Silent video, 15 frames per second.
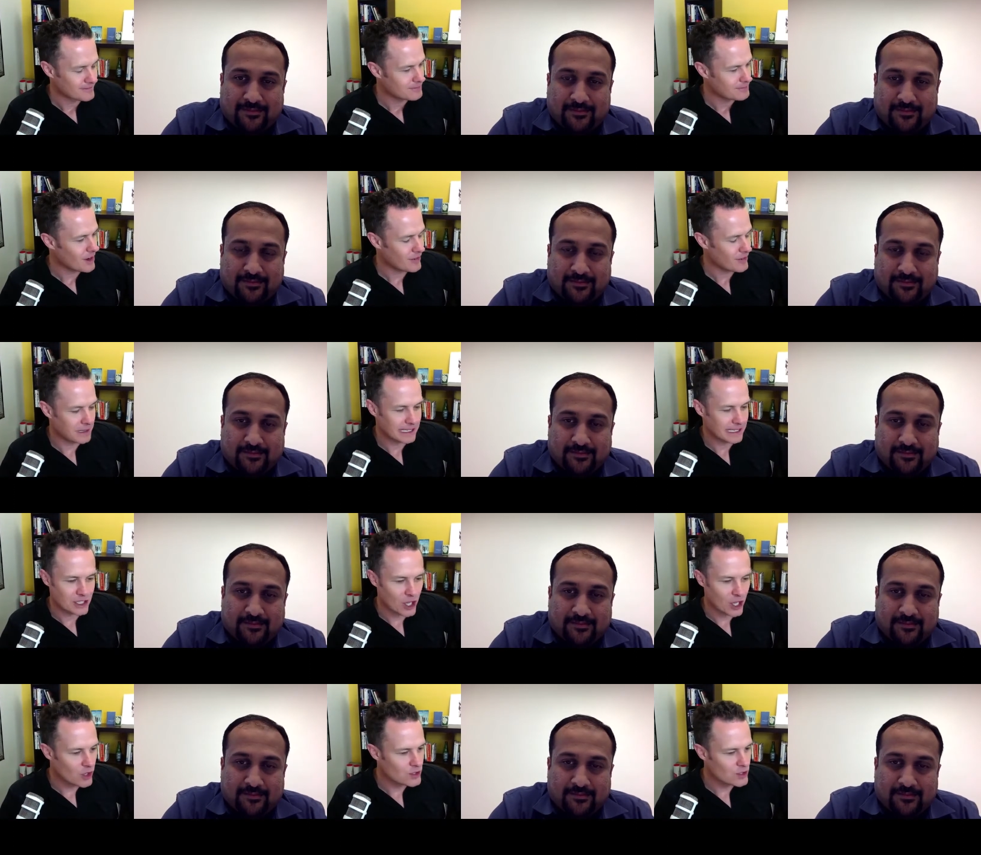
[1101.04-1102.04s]
Speaker 1: might have been
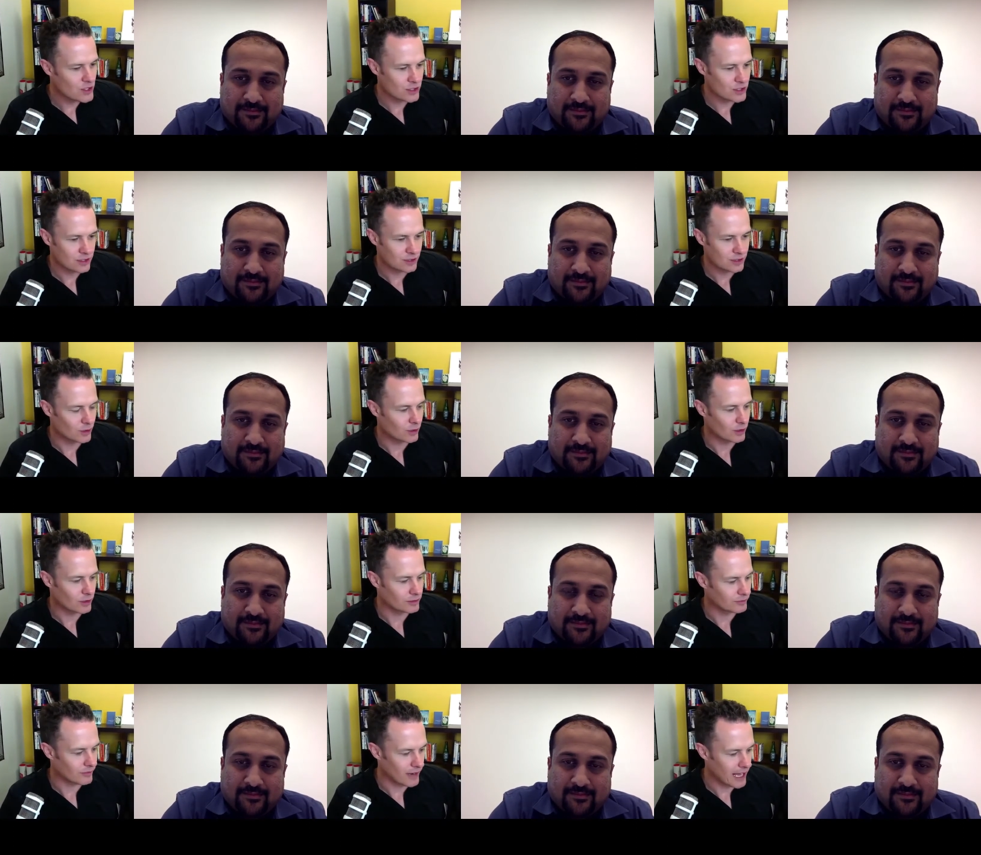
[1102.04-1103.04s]
Yoast
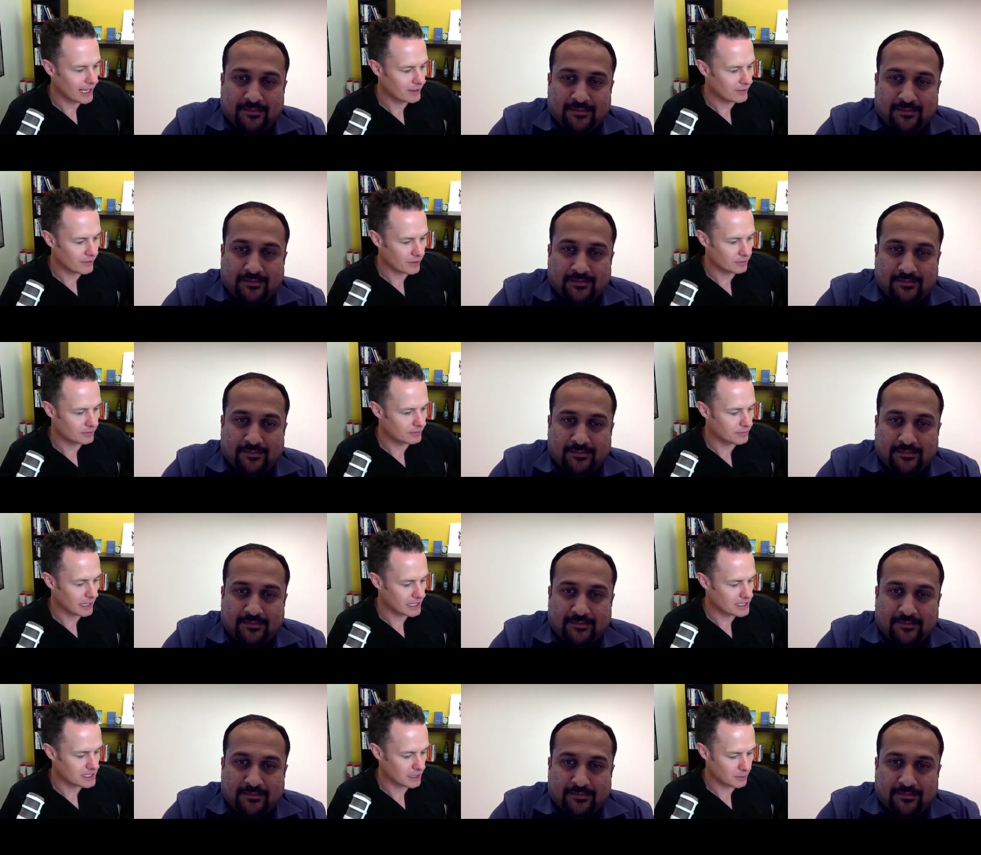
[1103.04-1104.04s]
or Vlad from
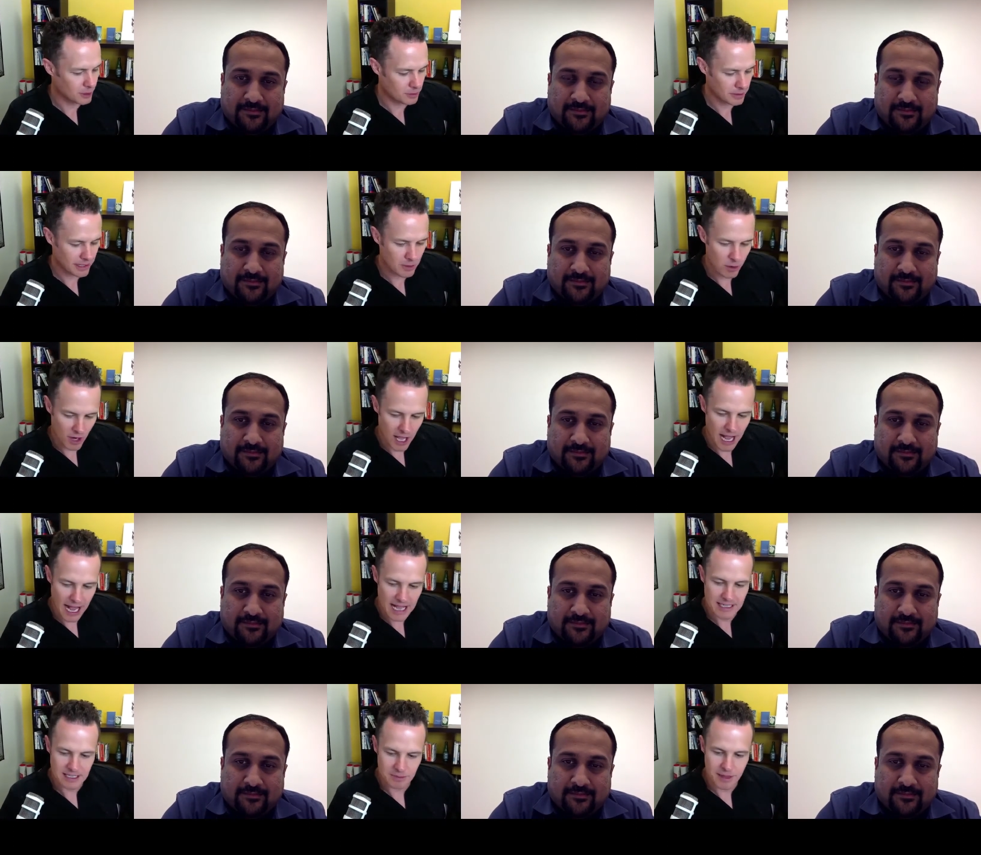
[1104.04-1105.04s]
Managed W P. When I
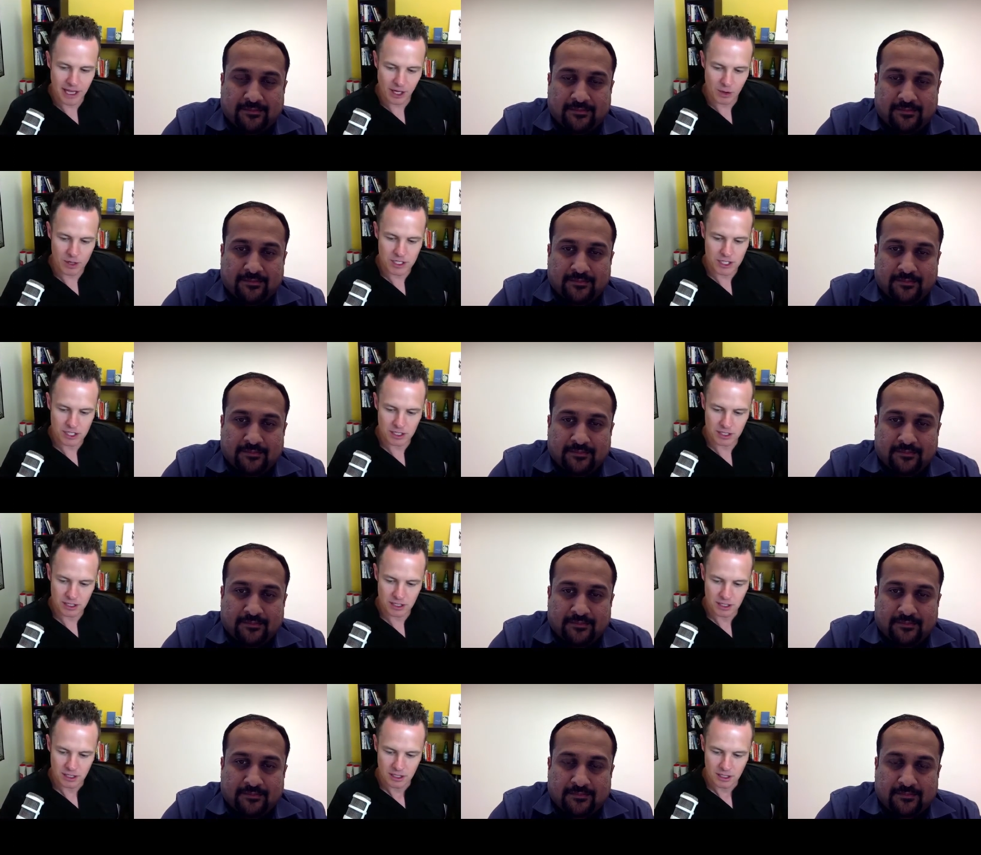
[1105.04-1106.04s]
asked them that
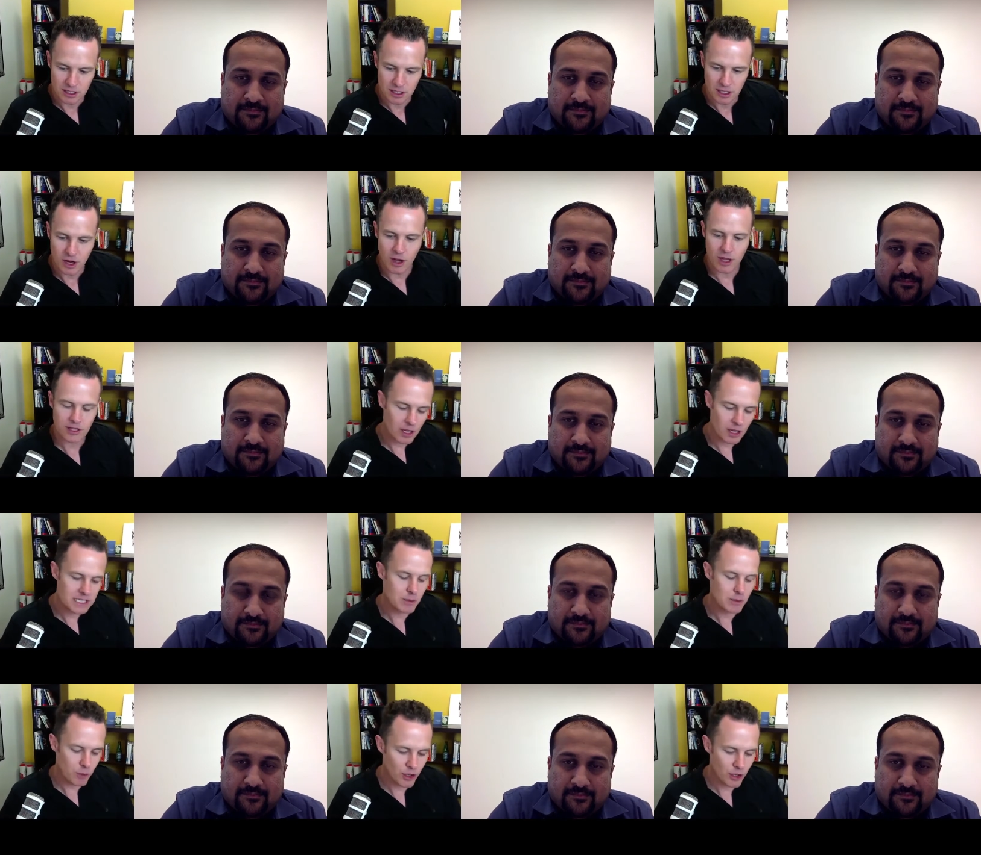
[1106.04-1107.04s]
question, I, no, I
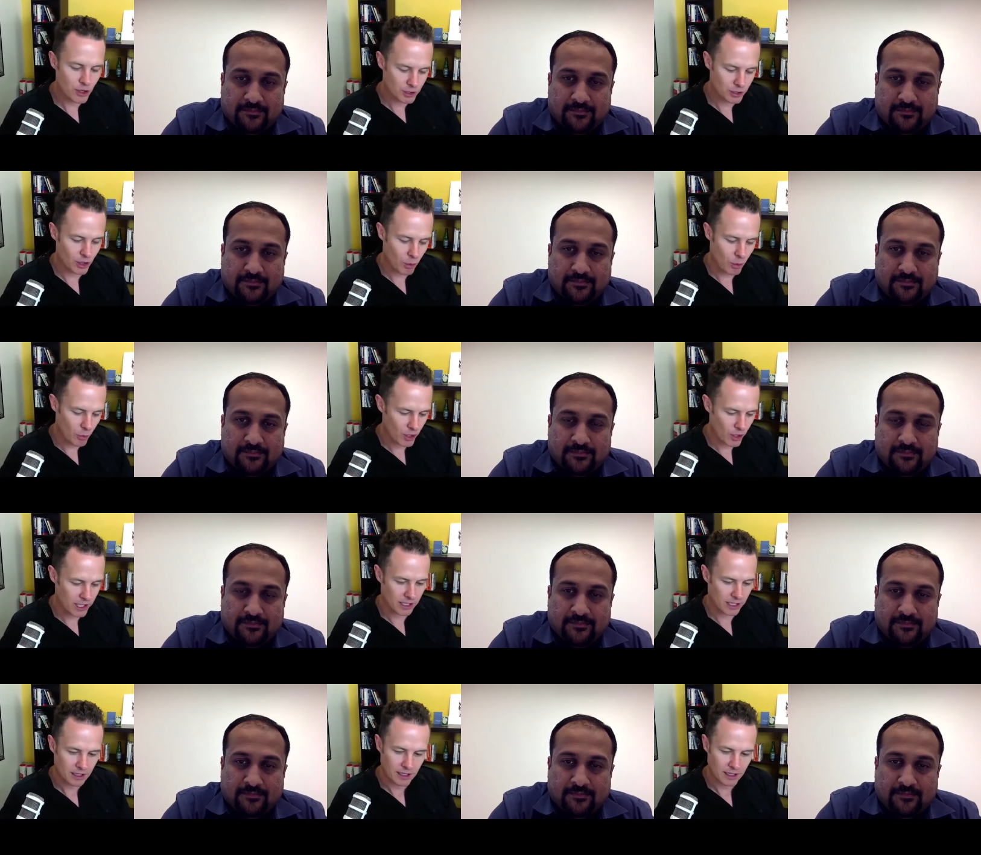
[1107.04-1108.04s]
said, what do you do when you're not
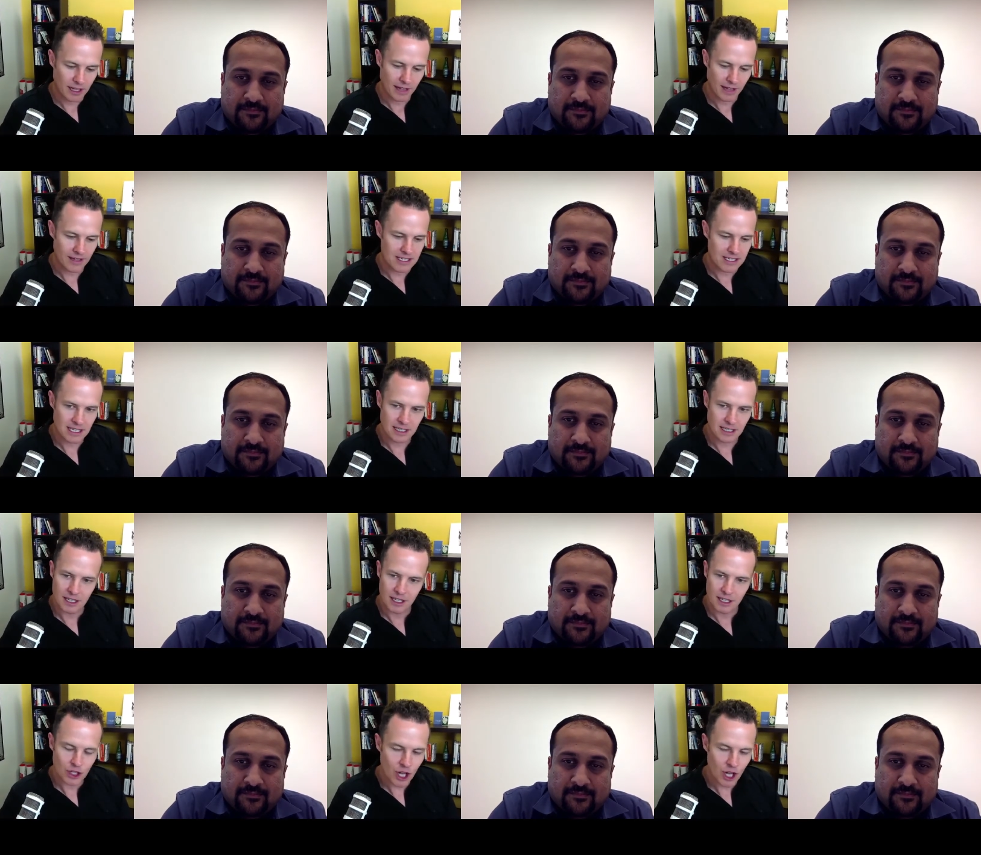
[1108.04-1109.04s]
working? And they said,
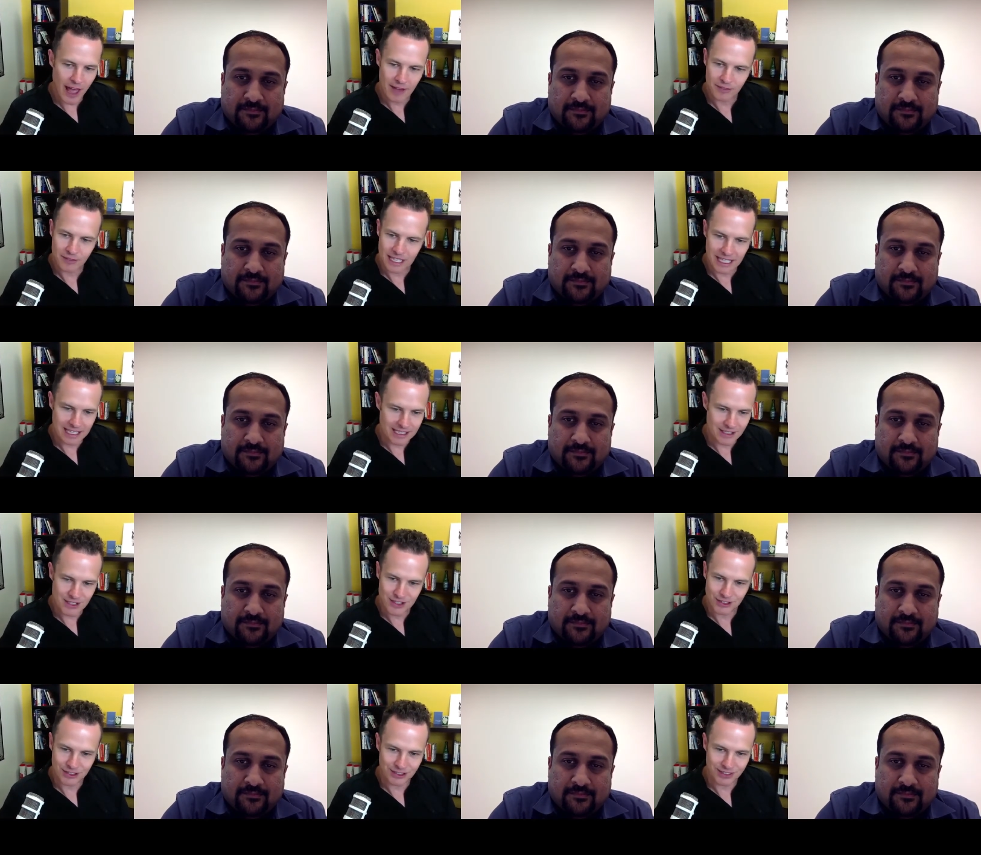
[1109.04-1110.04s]
you don't have kids,
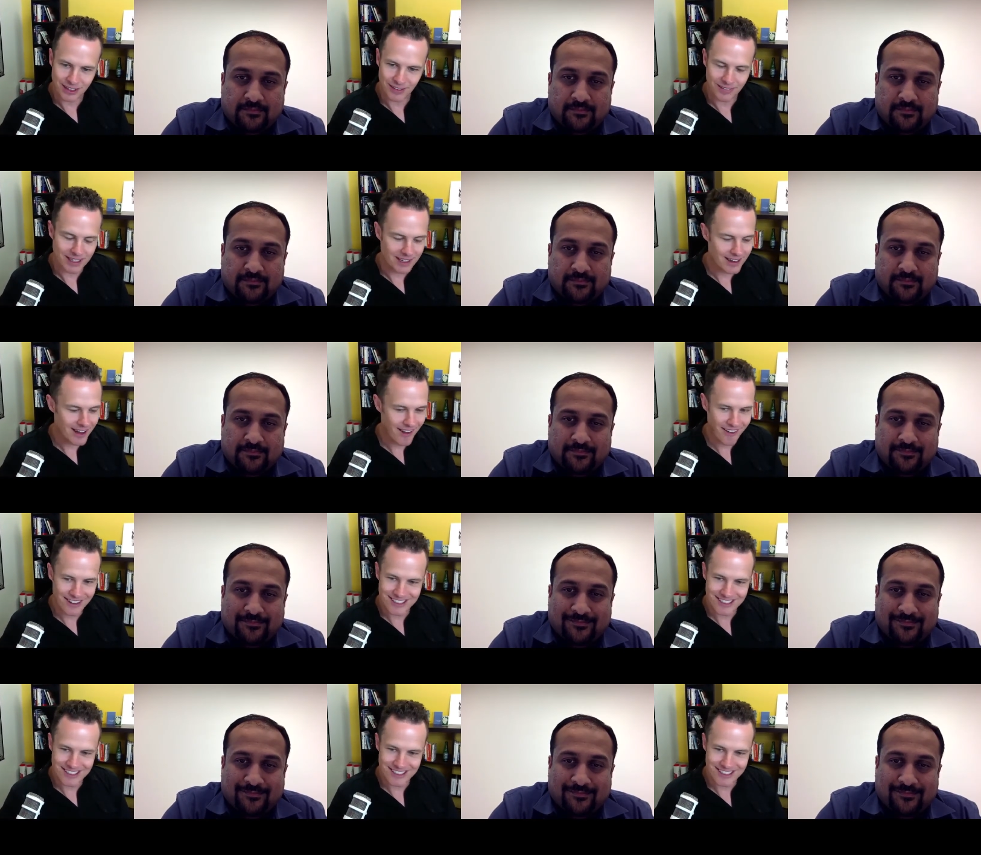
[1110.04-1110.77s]
do you? And I went, no, I